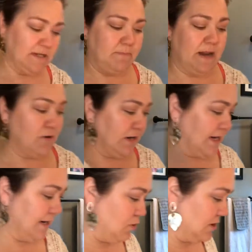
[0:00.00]
it, but I don't need it
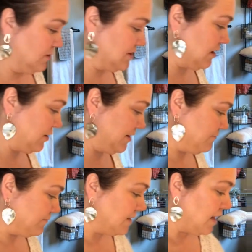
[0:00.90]
anymore, so it's all good.
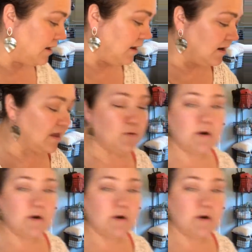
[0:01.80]
Another one